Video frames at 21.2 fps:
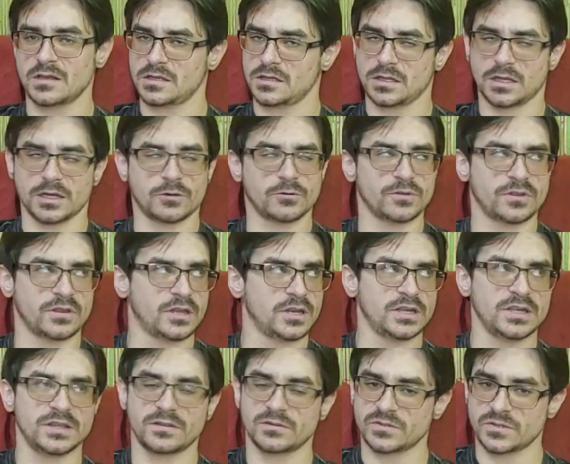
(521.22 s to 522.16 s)
like with
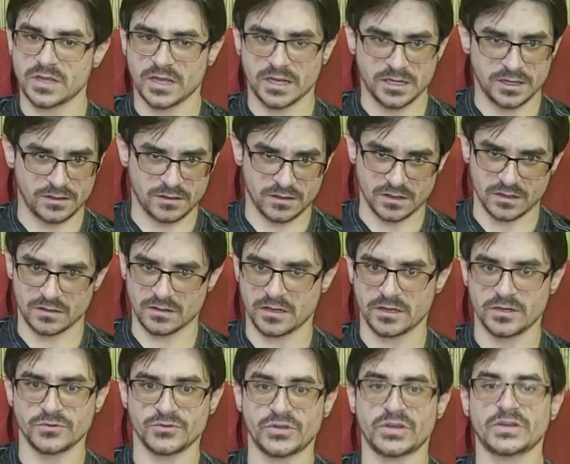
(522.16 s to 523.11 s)
anything that
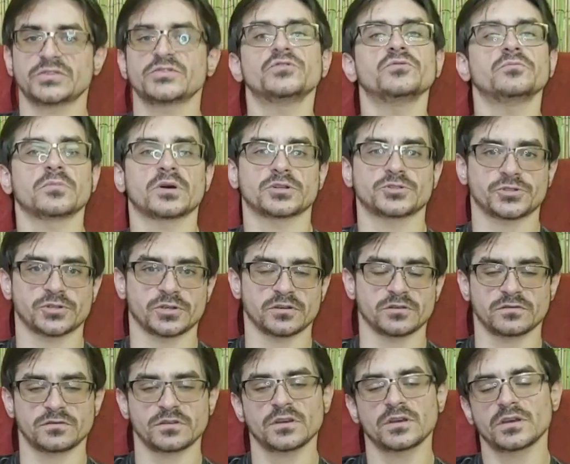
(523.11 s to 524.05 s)
you take too much
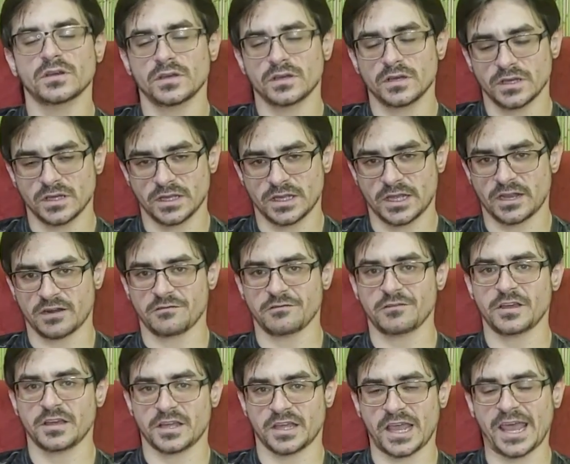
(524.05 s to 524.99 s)
of, it
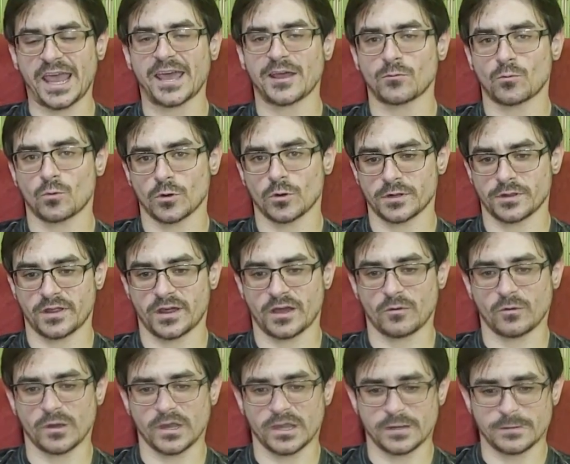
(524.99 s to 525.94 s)
can work that
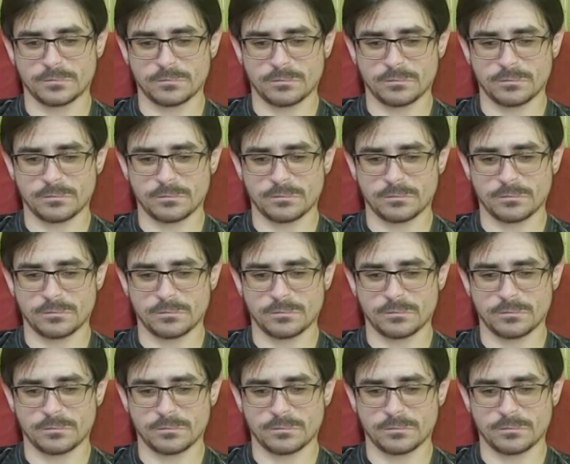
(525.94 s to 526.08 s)
way.